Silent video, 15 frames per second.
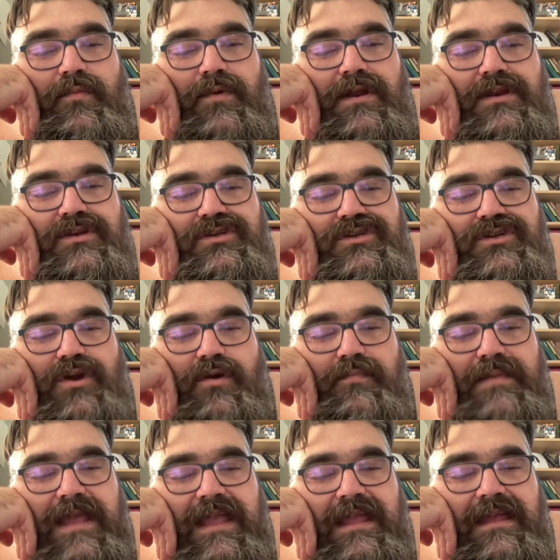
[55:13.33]
would
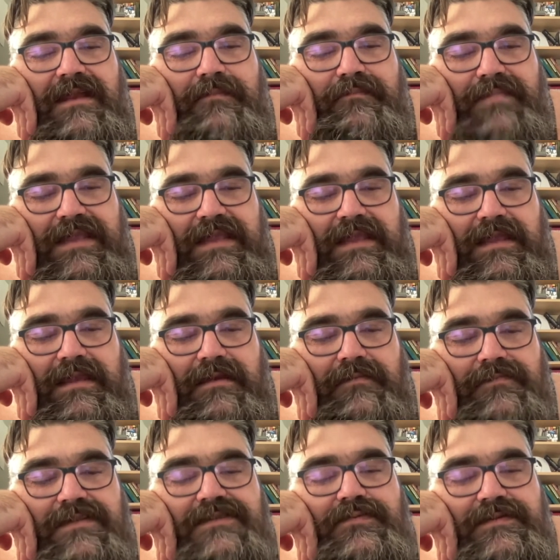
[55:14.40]
Chopin be?
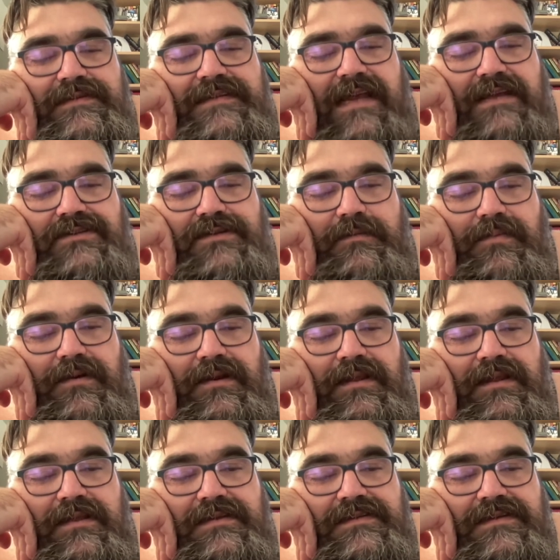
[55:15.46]
This one's actually pretty
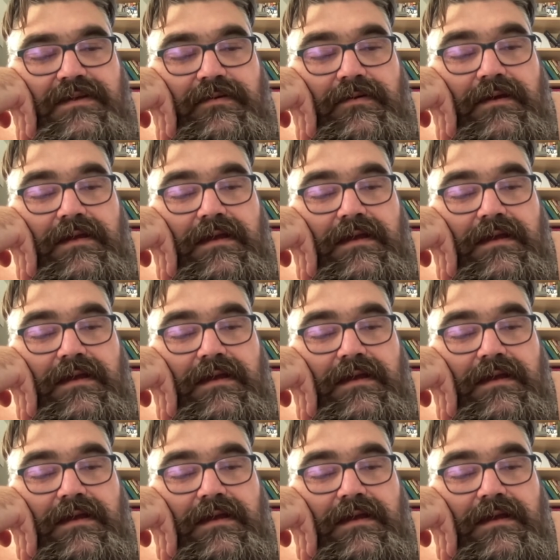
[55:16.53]
good too.